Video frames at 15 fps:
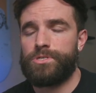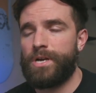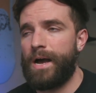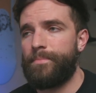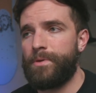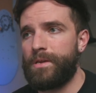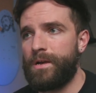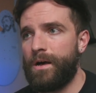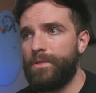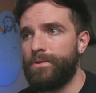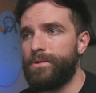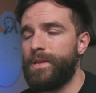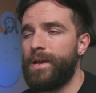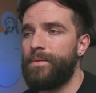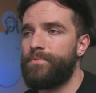choppy
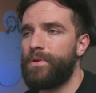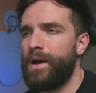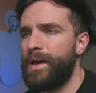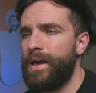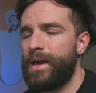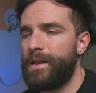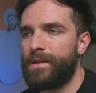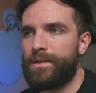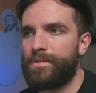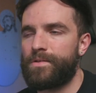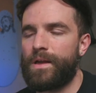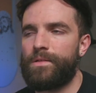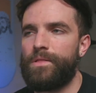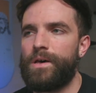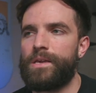color depth. I add it
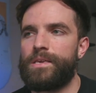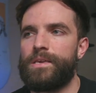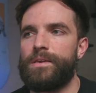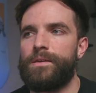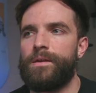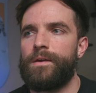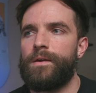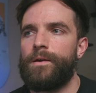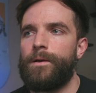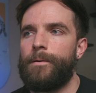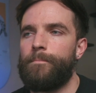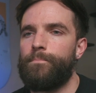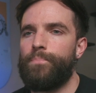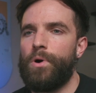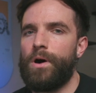because I like it.
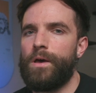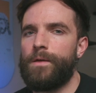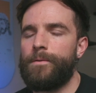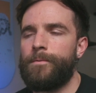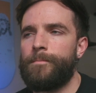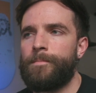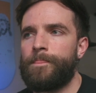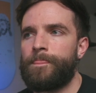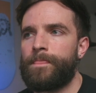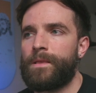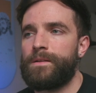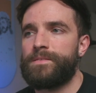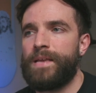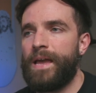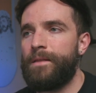But
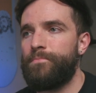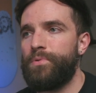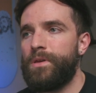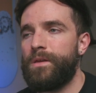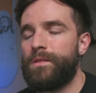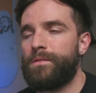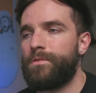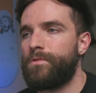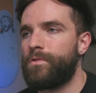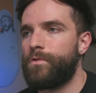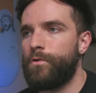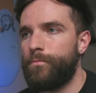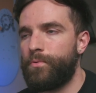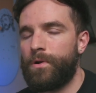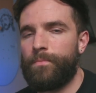10-bit,
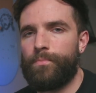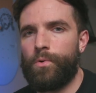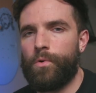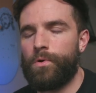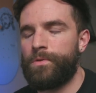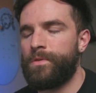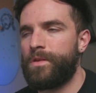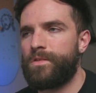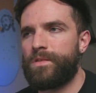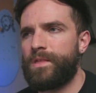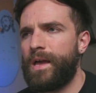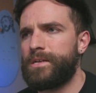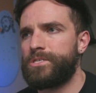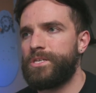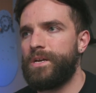super important. This
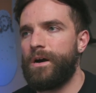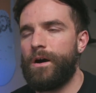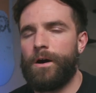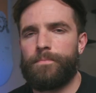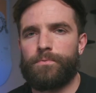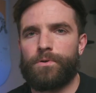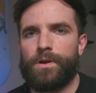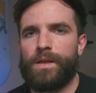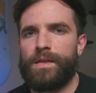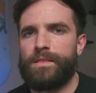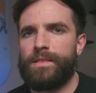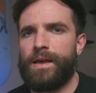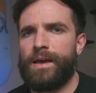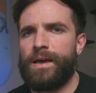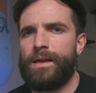is actually an
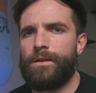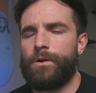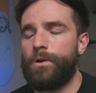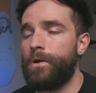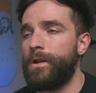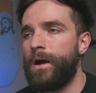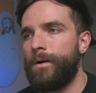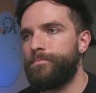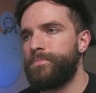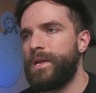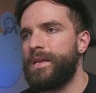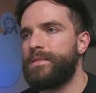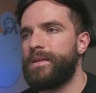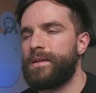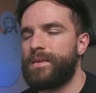update
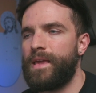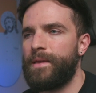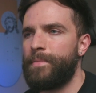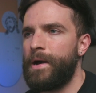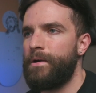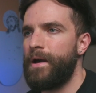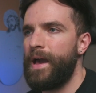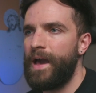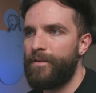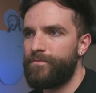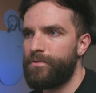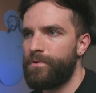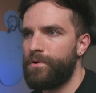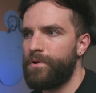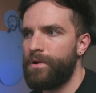that came out
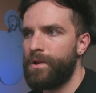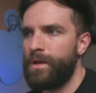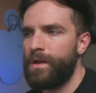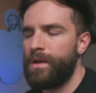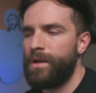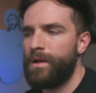after